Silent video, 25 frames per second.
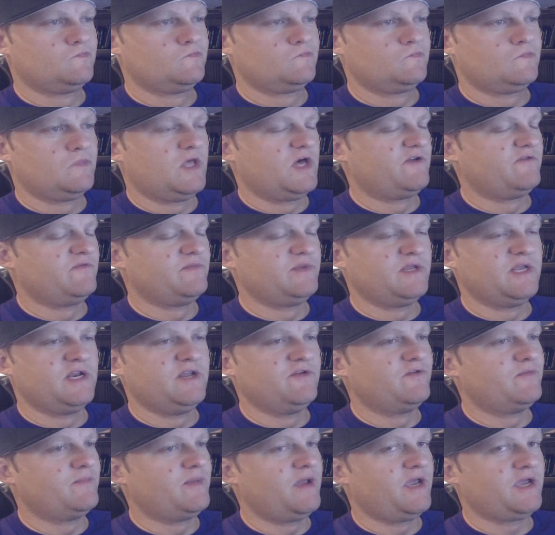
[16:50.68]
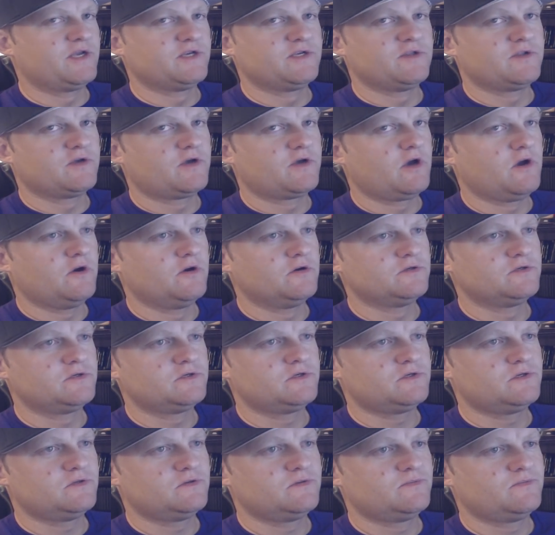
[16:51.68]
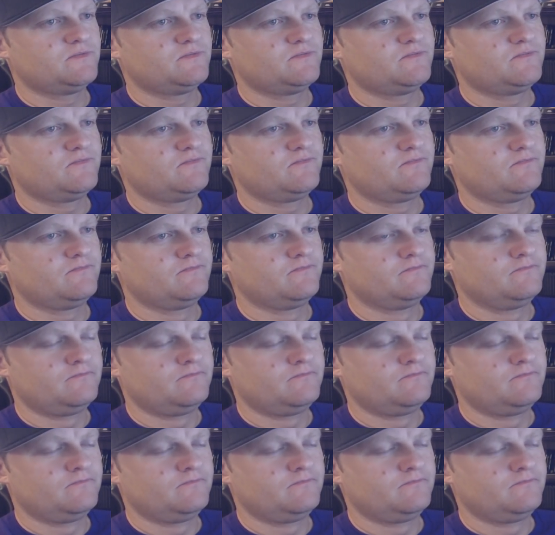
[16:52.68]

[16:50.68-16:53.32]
assault craft hit the beach, ramps drop,